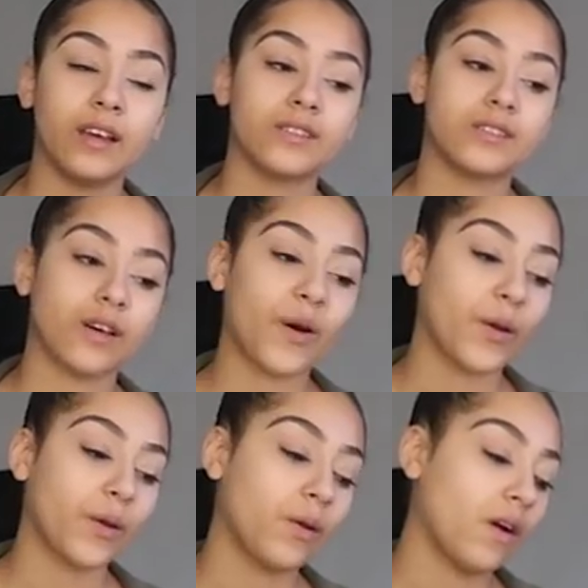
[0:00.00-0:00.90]

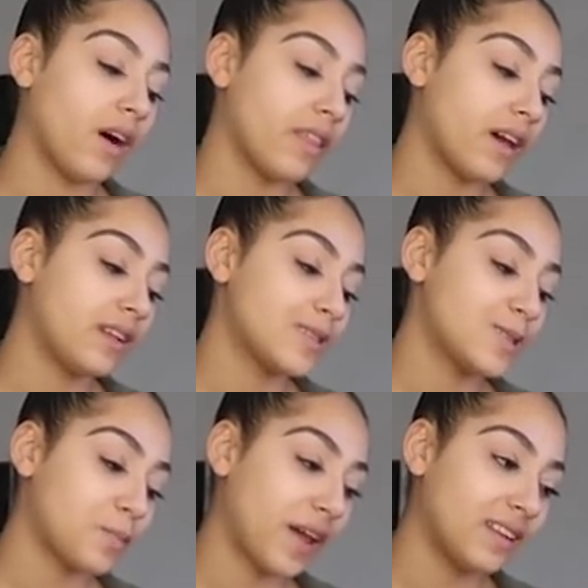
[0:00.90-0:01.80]
So I then
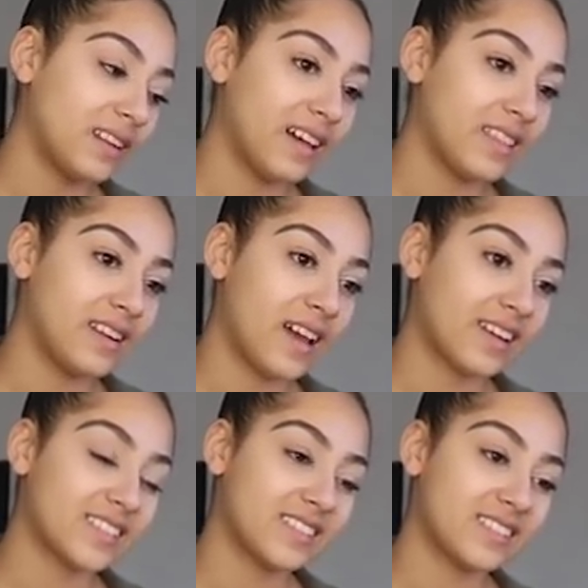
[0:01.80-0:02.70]
spent like the
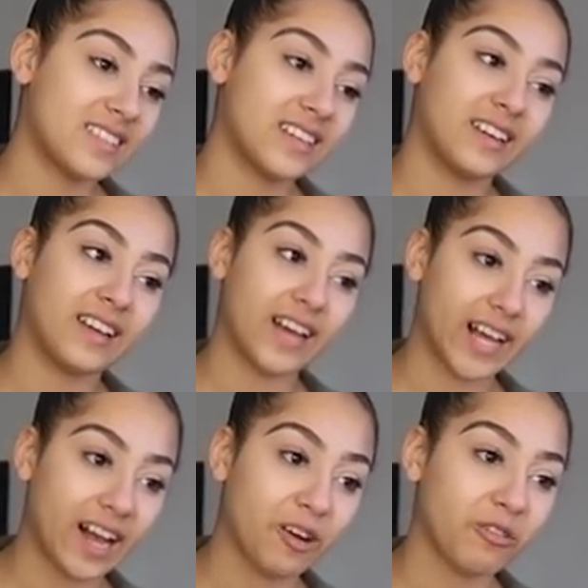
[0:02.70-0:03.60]
next
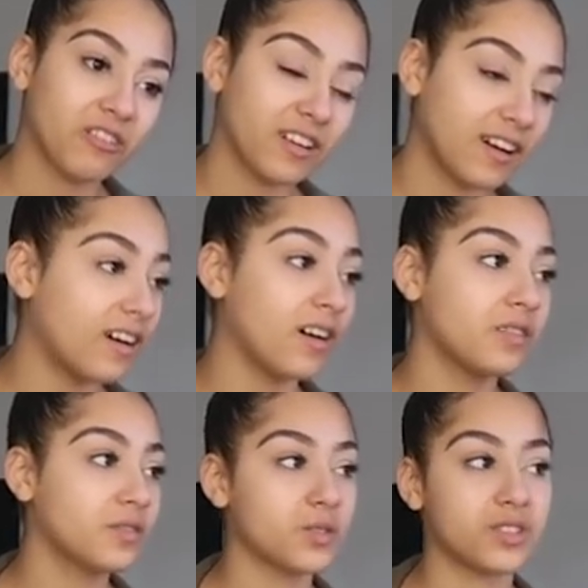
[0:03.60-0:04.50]
hour and a
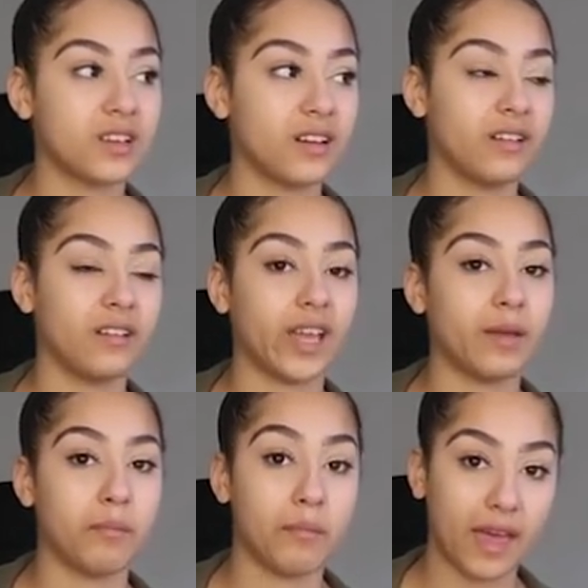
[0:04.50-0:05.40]
half or so
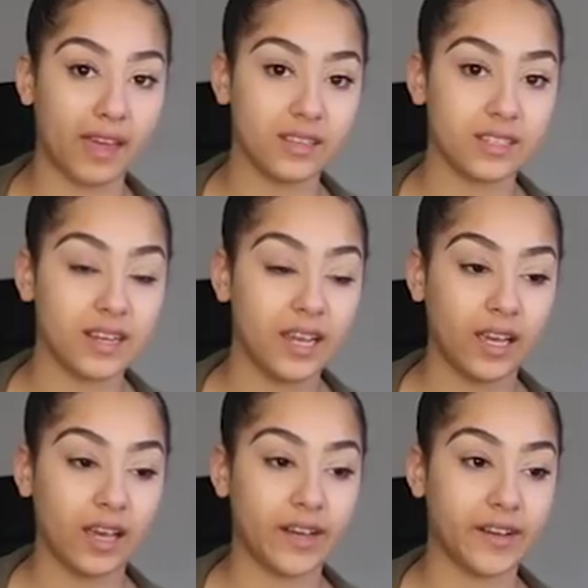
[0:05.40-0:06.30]
in bed
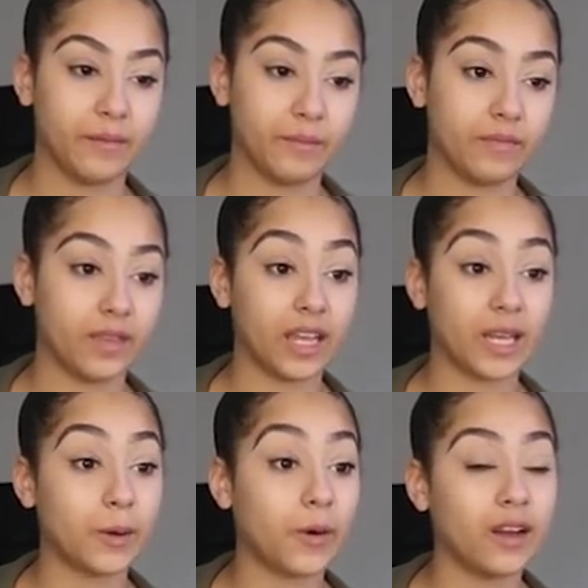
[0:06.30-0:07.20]
um,
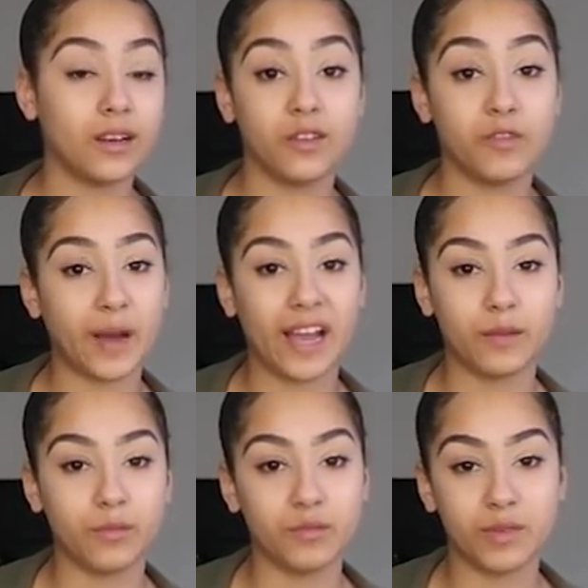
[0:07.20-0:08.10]
in quite a lot of
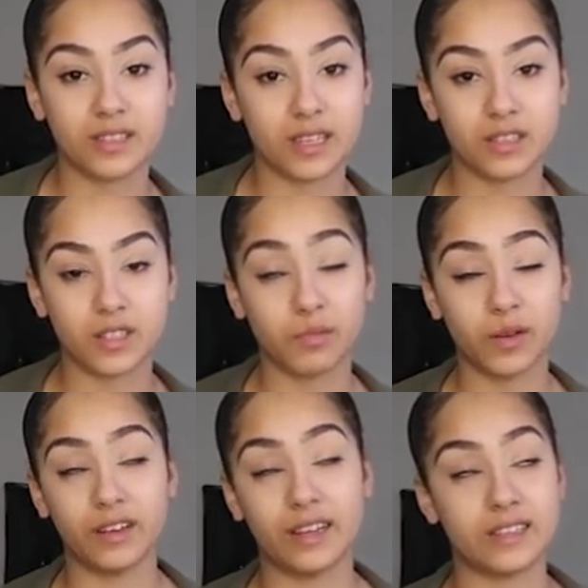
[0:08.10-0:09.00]
pain with my skin to be
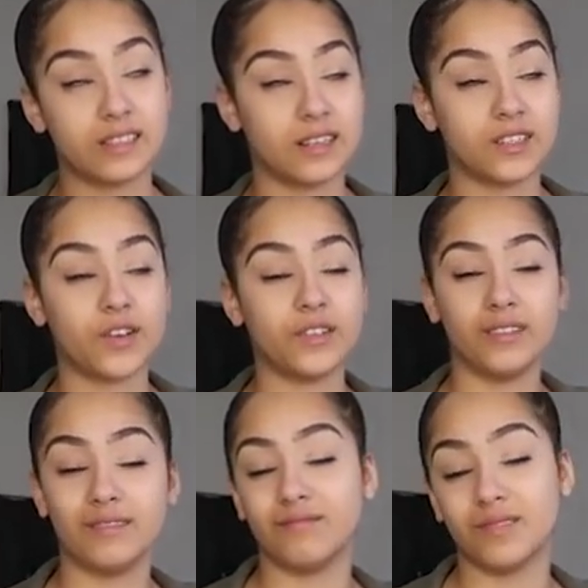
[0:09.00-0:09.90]
honest I
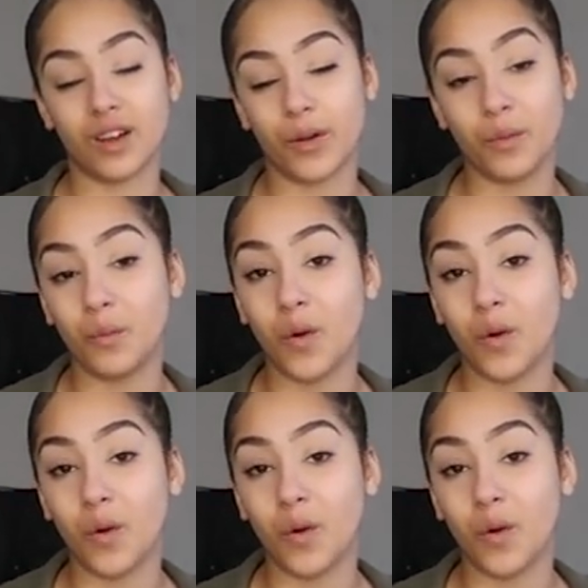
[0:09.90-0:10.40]
don't know